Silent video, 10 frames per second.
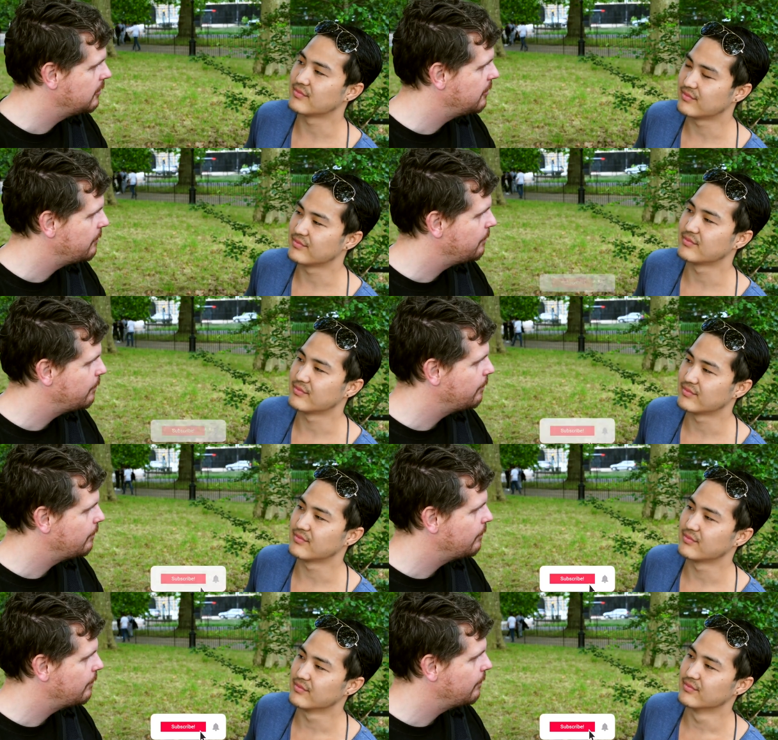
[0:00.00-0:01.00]

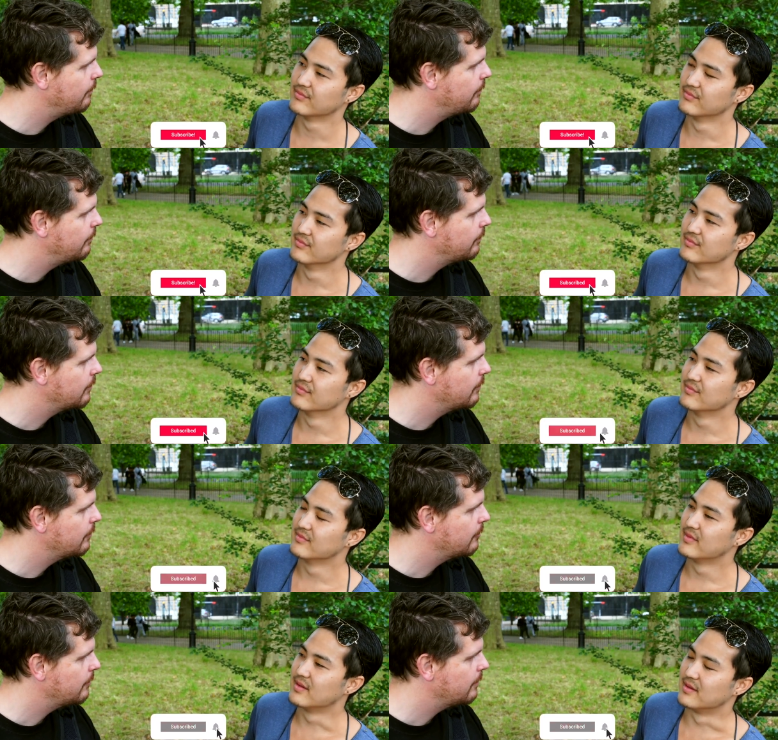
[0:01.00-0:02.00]

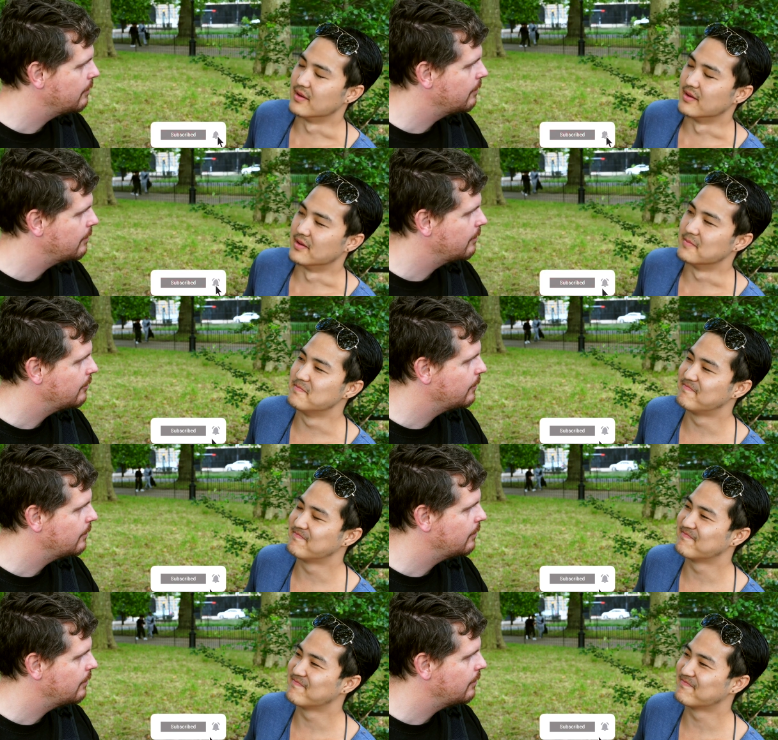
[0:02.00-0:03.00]

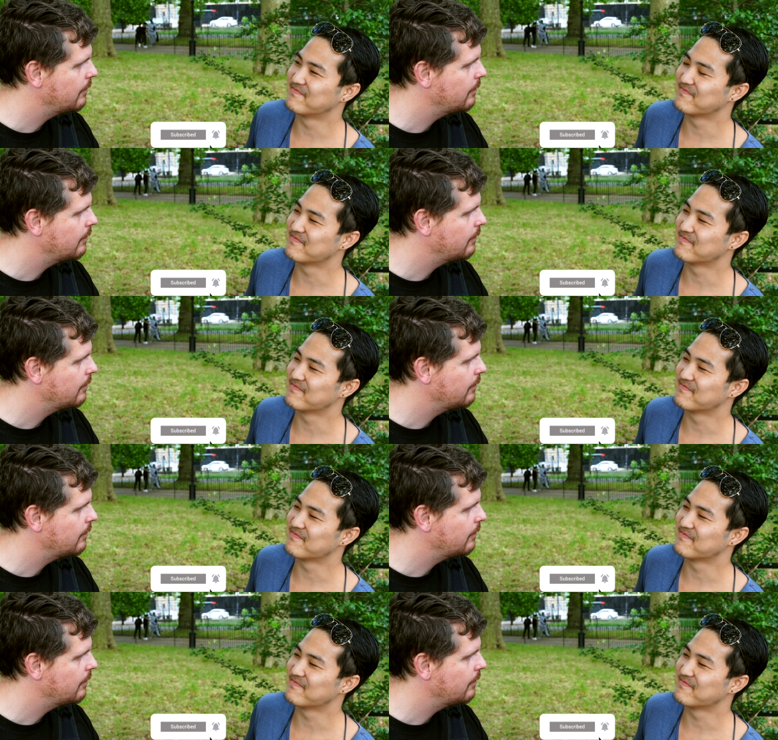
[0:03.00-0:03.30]
(no one is talking)